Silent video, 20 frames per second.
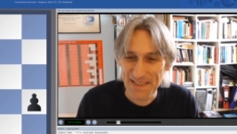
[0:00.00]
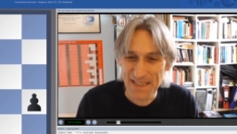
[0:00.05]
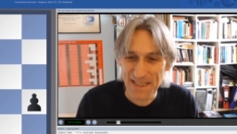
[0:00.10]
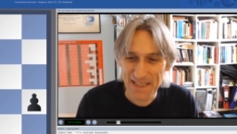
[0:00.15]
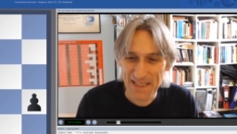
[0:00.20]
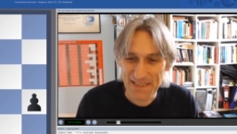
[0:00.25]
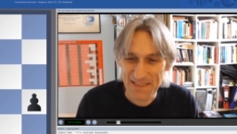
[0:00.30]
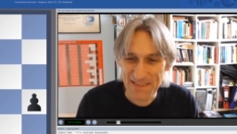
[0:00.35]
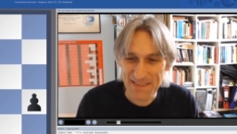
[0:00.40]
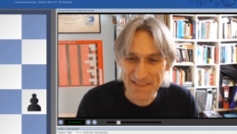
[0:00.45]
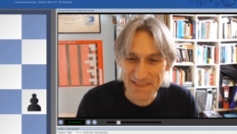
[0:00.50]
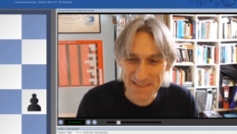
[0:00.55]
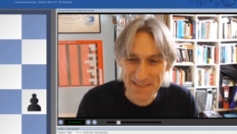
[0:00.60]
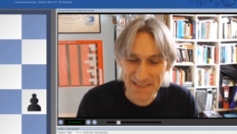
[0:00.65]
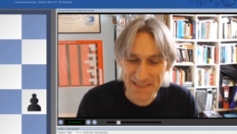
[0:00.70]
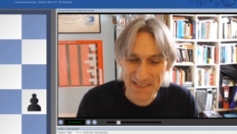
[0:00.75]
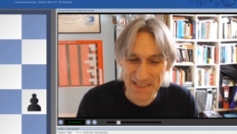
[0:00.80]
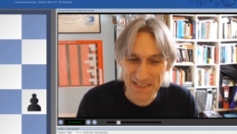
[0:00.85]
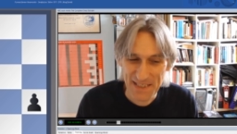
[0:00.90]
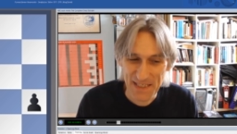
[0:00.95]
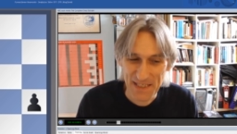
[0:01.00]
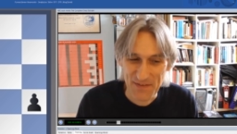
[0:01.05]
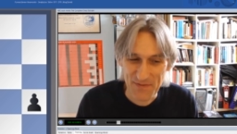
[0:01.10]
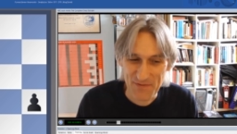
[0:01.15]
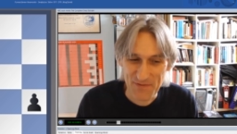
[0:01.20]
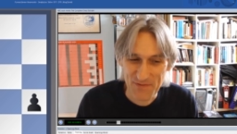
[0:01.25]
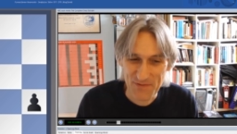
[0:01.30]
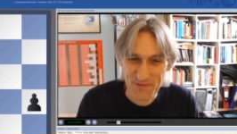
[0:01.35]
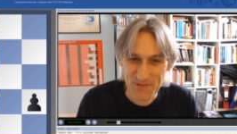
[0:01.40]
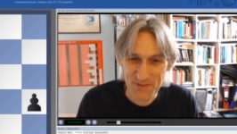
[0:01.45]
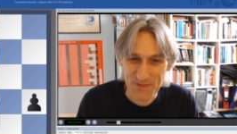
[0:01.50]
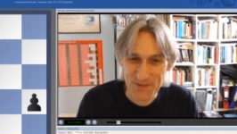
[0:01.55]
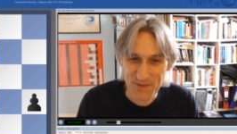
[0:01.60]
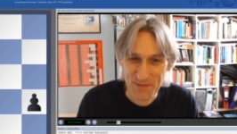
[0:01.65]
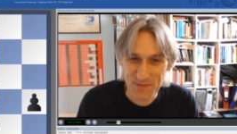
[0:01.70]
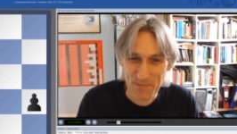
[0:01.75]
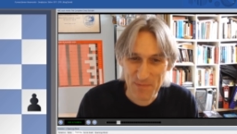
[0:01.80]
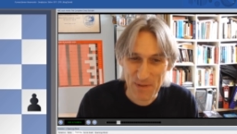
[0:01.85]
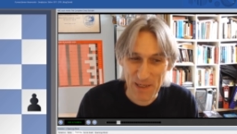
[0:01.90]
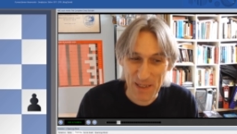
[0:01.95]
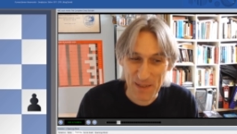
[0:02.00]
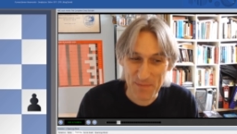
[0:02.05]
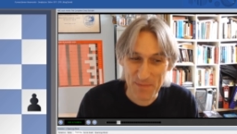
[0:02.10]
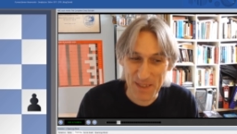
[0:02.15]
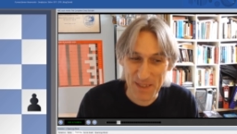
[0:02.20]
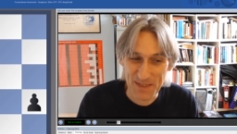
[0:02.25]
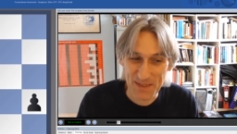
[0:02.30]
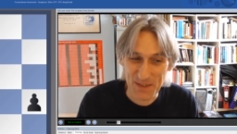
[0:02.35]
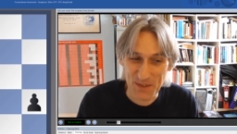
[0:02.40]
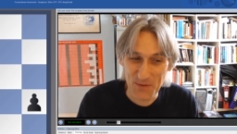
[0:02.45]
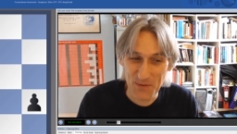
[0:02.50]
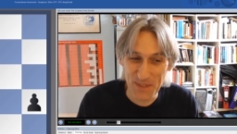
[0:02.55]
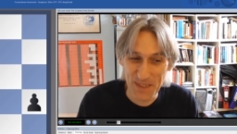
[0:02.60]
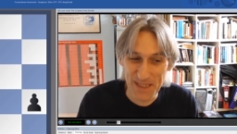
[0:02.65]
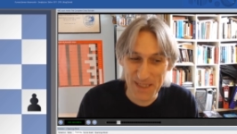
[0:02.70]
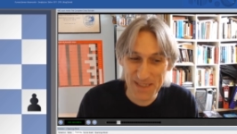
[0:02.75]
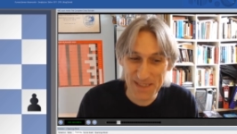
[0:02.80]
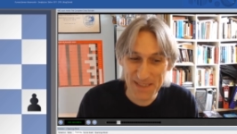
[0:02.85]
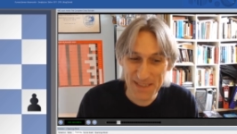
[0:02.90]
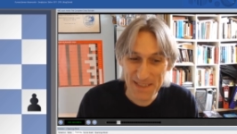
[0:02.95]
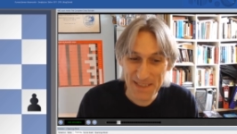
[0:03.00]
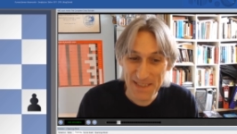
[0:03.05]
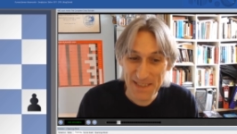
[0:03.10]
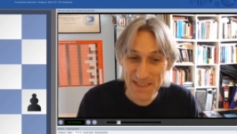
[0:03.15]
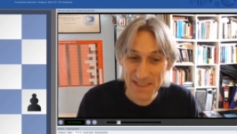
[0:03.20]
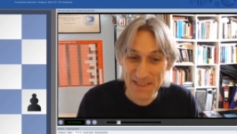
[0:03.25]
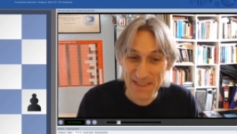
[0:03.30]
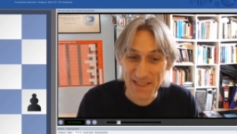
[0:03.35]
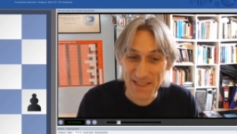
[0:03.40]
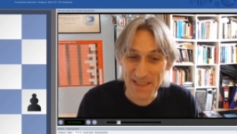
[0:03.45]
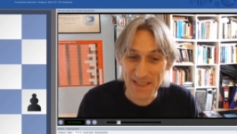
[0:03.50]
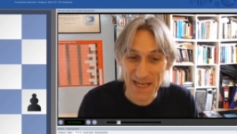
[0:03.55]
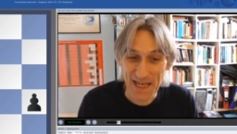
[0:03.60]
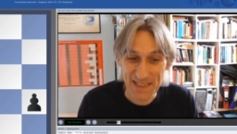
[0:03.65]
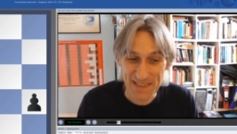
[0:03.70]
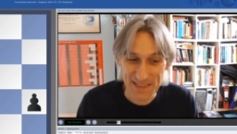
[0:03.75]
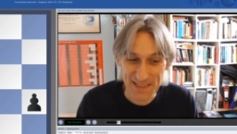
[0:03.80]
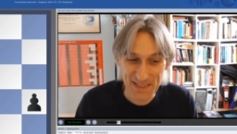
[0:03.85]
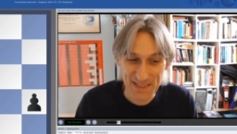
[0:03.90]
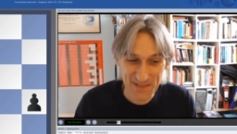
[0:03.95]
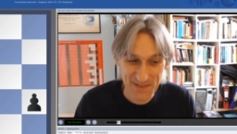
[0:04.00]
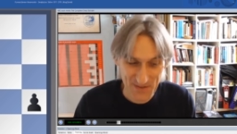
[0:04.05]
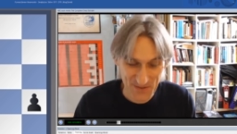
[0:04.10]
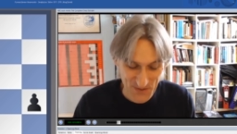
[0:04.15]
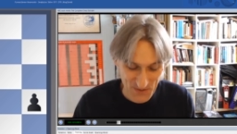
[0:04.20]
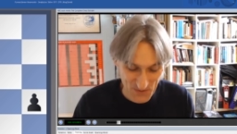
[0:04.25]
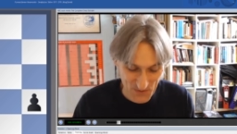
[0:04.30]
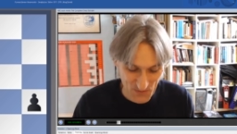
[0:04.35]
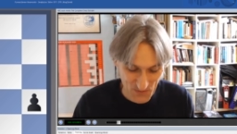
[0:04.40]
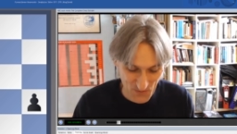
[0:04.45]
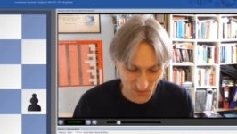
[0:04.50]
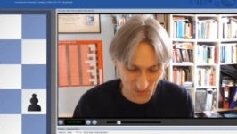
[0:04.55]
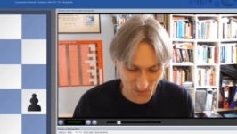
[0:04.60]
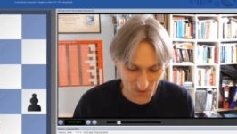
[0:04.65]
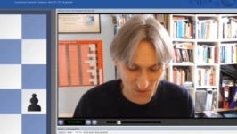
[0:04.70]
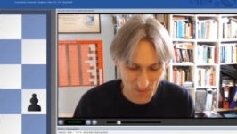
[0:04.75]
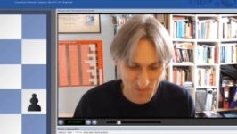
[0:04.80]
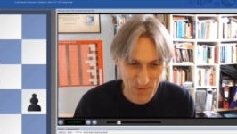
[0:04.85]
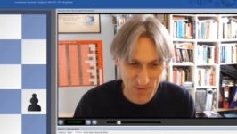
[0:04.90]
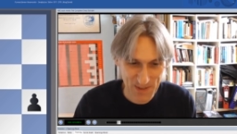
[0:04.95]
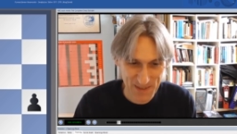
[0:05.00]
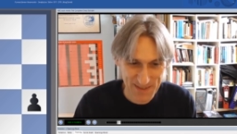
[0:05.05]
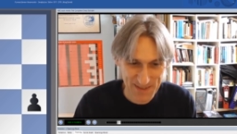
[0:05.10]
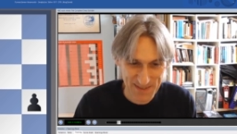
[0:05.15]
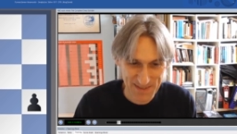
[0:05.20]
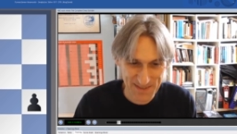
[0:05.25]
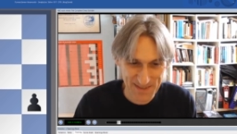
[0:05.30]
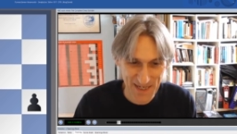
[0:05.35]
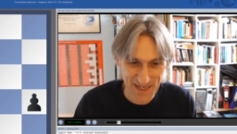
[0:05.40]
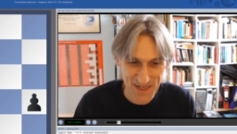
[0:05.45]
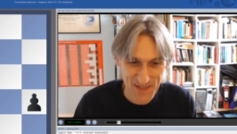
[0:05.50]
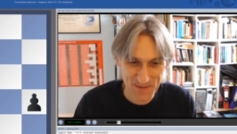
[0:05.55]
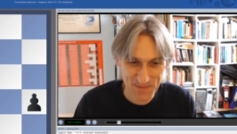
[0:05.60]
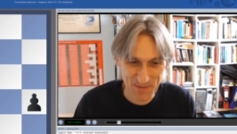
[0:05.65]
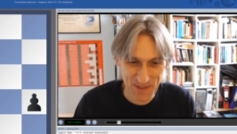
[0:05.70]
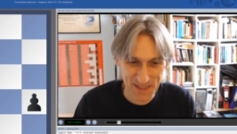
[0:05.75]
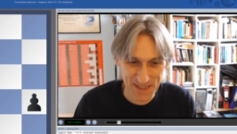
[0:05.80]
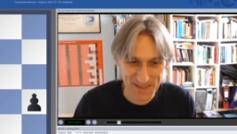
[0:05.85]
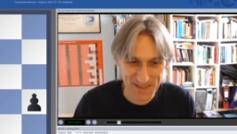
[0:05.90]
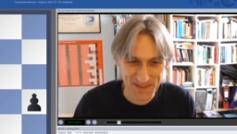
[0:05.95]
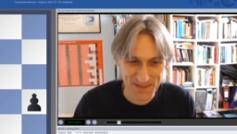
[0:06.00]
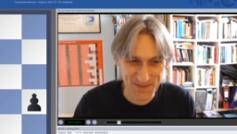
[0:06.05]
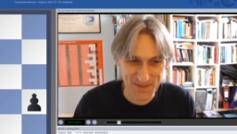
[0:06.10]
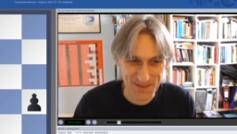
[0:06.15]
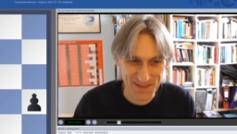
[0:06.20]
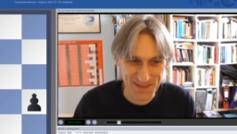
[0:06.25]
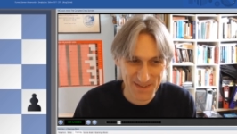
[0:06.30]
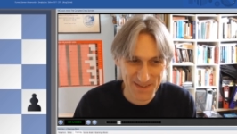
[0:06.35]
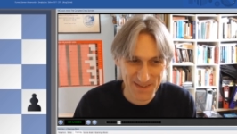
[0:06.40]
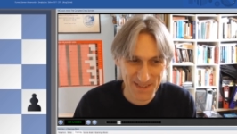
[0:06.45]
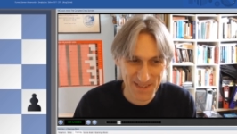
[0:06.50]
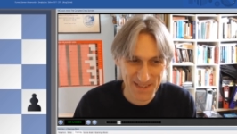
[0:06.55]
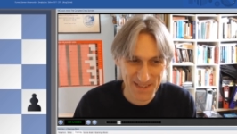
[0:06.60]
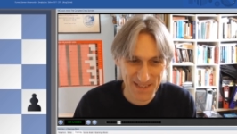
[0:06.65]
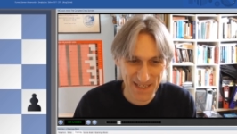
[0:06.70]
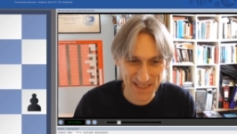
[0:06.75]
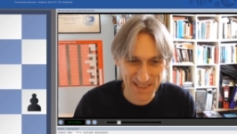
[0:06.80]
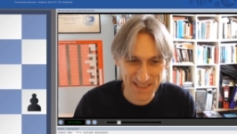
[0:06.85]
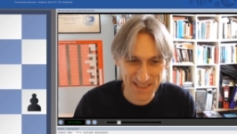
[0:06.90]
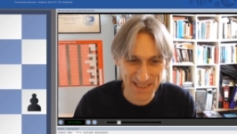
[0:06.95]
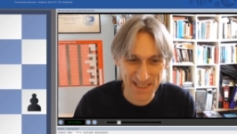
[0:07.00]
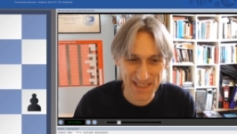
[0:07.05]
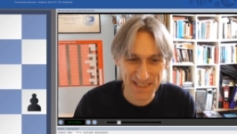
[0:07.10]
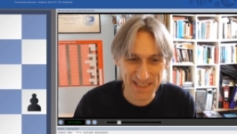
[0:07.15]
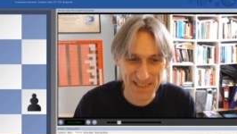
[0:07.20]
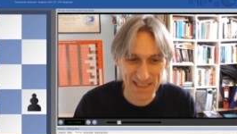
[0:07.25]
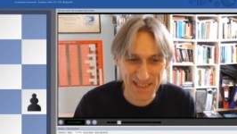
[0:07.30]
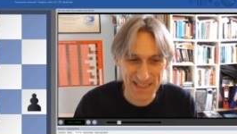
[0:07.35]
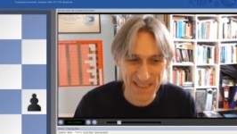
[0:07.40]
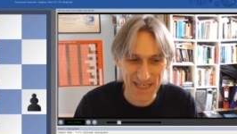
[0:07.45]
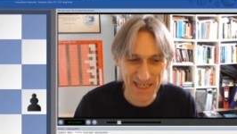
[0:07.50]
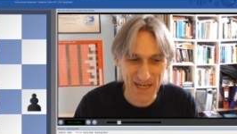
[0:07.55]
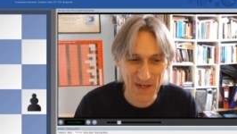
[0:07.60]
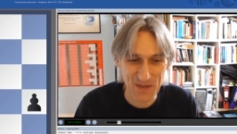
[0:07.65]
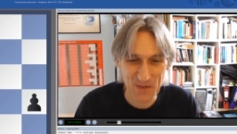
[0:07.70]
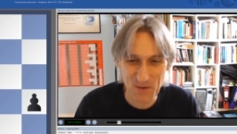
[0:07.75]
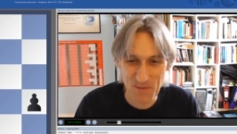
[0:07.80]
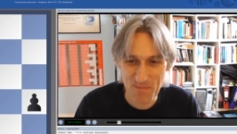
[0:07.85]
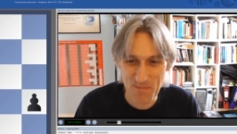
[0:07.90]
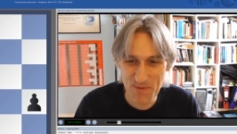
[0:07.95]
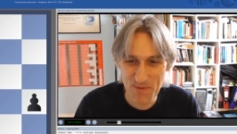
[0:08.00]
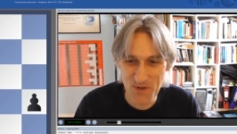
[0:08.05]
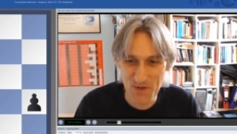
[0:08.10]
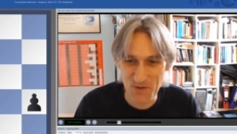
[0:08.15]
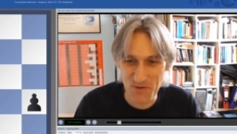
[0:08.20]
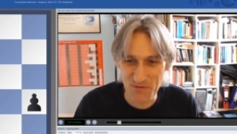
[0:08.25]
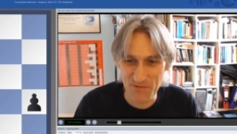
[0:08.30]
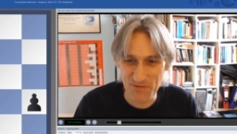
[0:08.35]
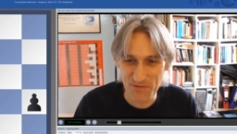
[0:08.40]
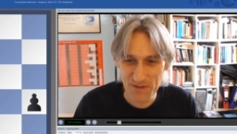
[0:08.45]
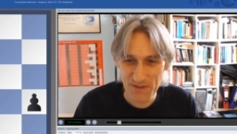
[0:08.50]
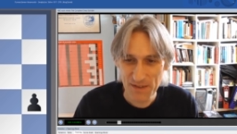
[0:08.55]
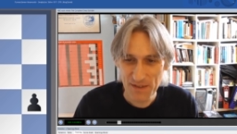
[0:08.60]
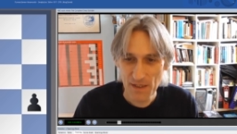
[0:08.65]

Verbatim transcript: And if black makes a queen, then that is a draw by stalemate. You can see that king cannot move.